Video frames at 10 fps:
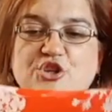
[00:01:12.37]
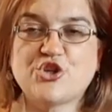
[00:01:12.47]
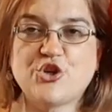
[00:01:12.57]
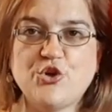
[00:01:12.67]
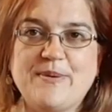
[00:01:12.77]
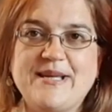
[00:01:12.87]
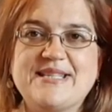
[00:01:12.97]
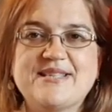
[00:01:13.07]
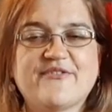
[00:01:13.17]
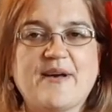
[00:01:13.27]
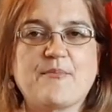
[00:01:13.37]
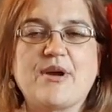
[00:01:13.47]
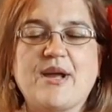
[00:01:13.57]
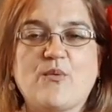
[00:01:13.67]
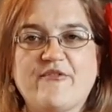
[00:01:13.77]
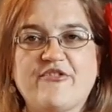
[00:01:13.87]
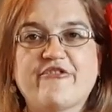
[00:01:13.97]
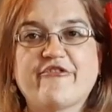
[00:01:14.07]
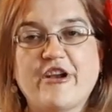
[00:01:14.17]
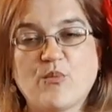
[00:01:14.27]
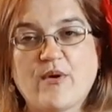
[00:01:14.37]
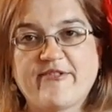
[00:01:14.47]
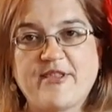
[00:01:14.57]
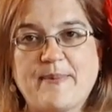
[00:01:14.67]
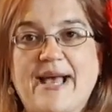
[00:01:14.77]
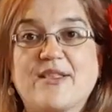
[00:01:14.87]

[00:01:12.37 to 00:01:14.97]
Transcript: two pieces of fabric, one for the front and one for the back.